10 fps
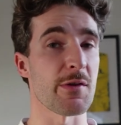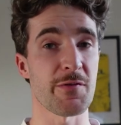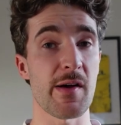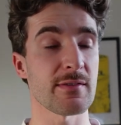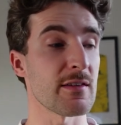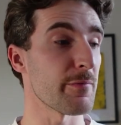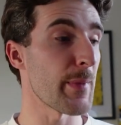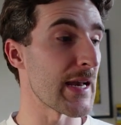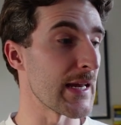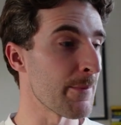The first of
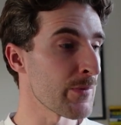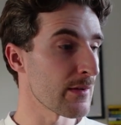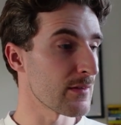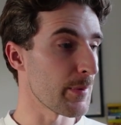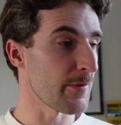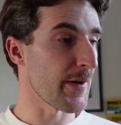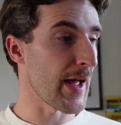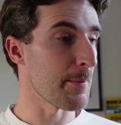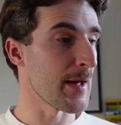many, to be fair.